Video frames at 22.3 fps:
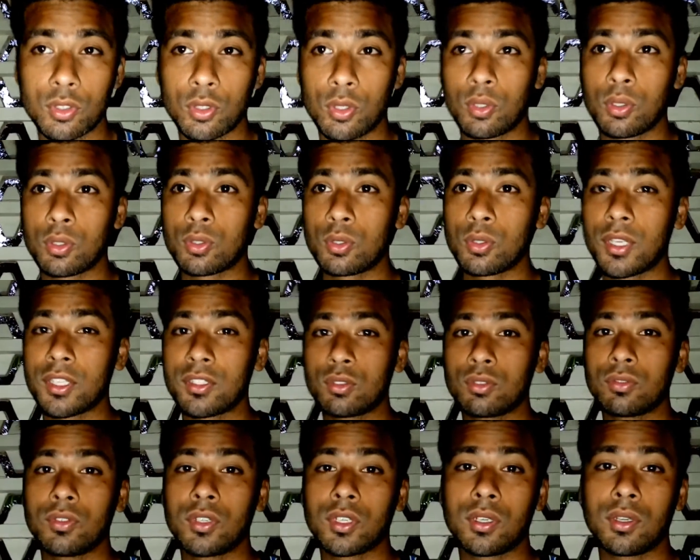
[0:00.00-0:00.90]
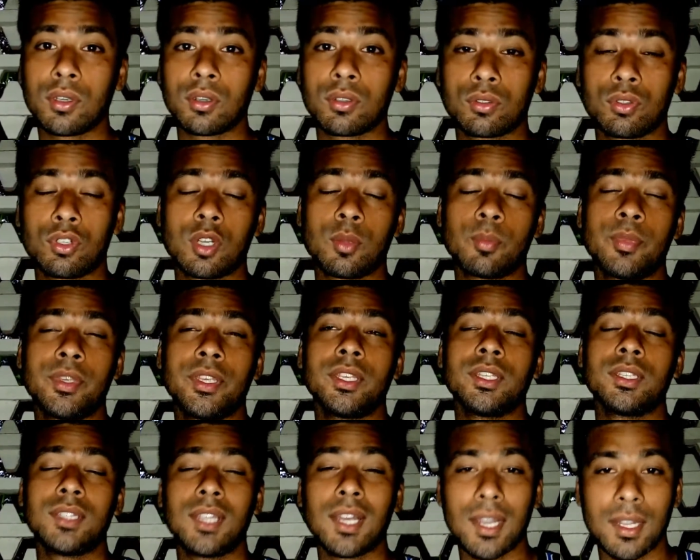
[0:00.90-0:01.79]
So today's workout is going to
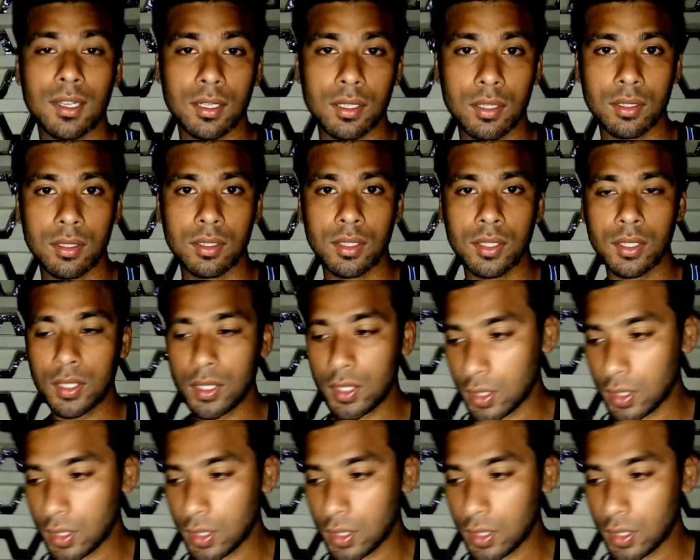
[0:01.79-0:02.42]
be that.